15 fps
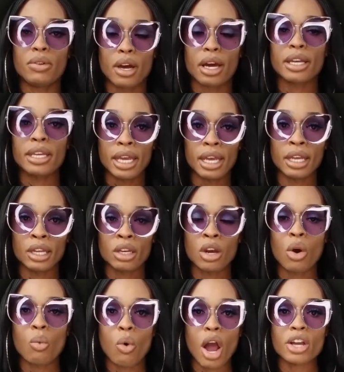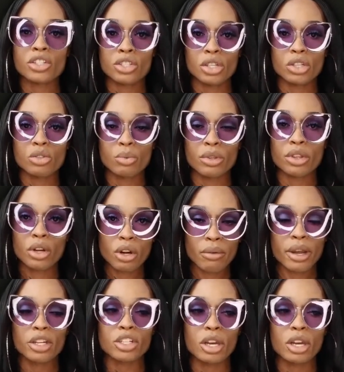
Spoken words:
again, wash this with the correct